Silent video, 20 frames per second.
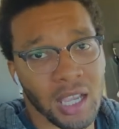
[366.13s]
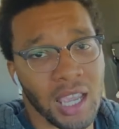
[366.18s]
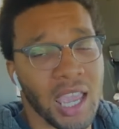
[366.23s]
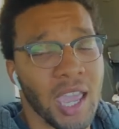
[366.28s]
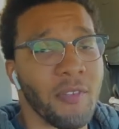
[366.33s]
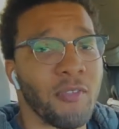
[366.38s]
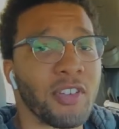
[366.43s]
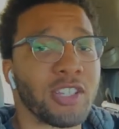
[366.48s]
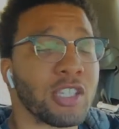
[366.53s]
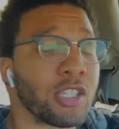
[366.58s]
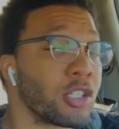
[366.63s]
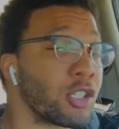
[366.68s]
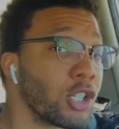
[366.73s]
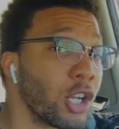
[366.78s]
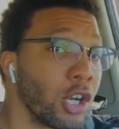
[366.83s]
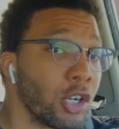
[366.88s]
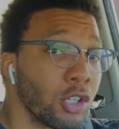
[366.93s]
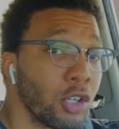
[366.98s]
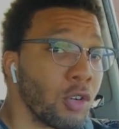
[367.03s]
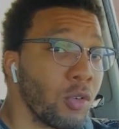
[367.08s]
If it's a
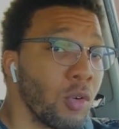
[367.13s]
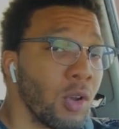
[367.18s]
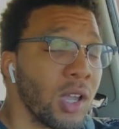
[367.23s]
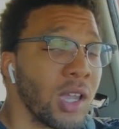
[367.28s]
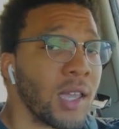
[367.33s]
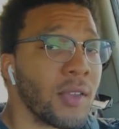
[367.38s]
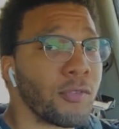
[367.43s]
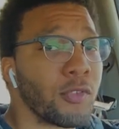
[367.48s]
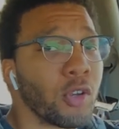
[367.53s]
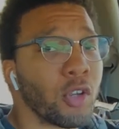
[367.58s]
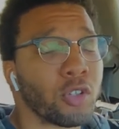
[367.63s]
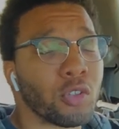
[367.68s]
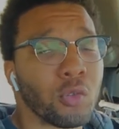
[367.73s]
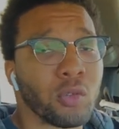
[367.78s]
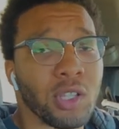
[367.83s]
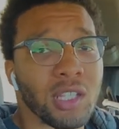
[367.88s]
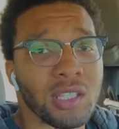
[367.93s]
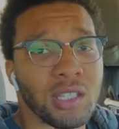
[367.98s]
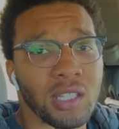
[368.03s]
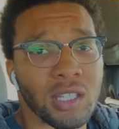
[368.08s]
journal, if you could do
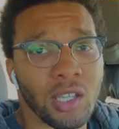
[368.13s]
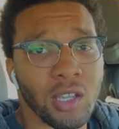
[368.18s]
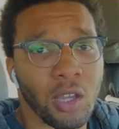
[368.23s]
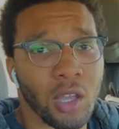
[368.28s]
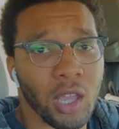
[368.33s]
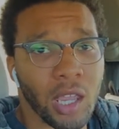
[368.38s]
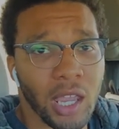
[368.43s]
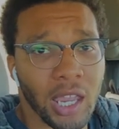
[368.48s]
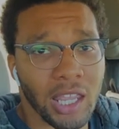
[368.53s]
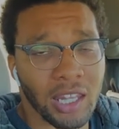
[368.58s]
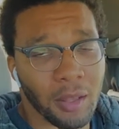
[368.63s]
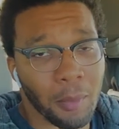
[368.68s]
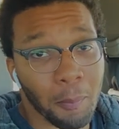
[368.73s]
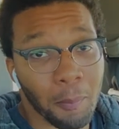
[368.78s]
this in the